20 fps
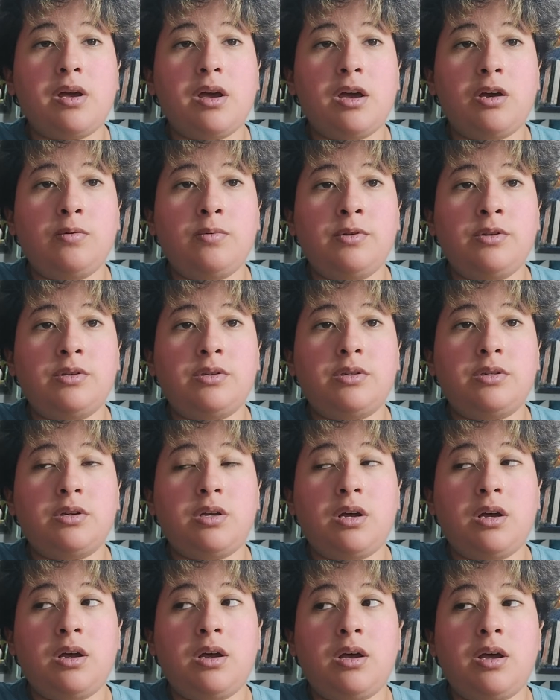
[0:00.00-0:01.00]
I was
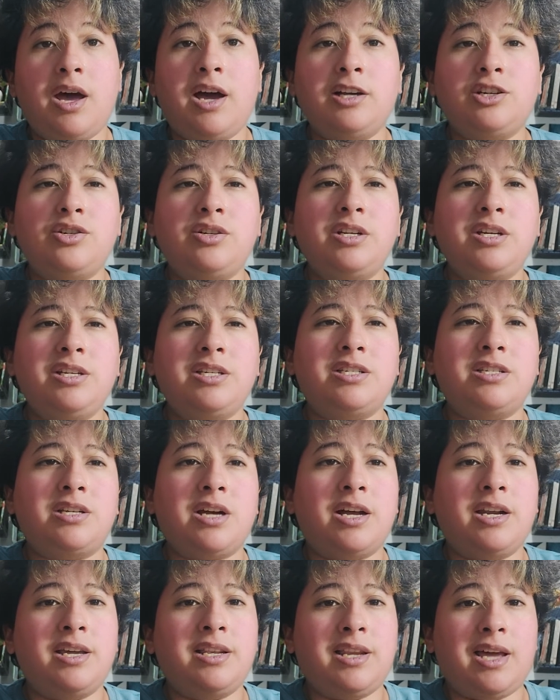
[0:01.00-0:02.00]
actually
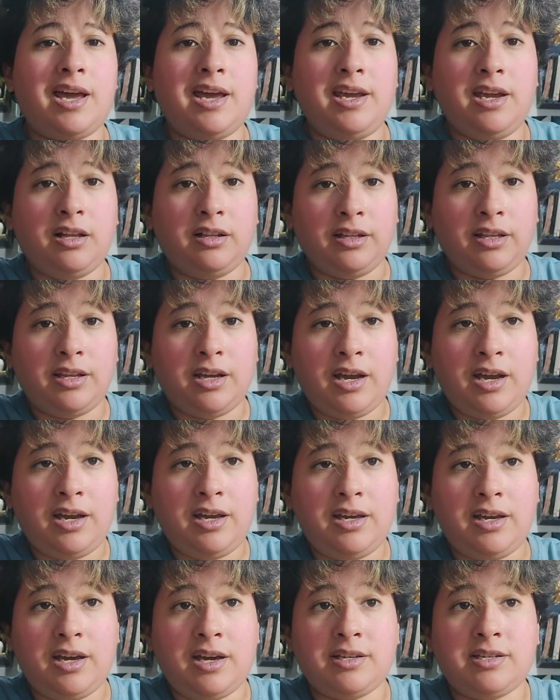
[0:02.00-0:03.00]
studying
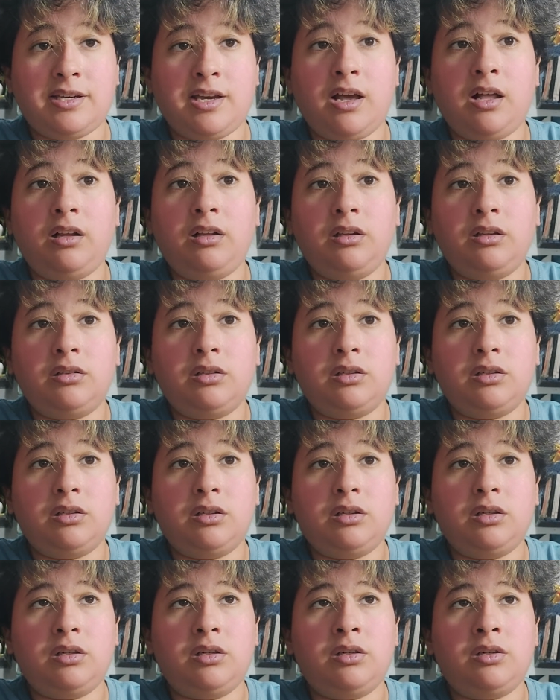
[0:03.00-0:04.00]
ASL
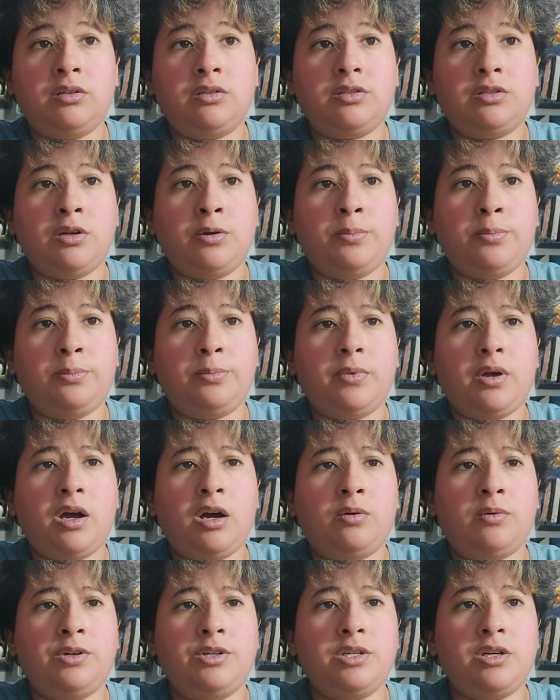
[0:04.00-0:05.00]
some
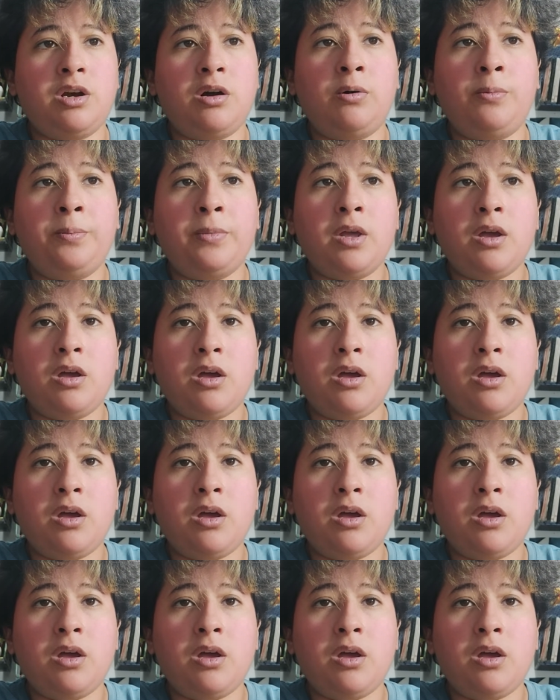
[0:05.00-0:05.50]
hours ago,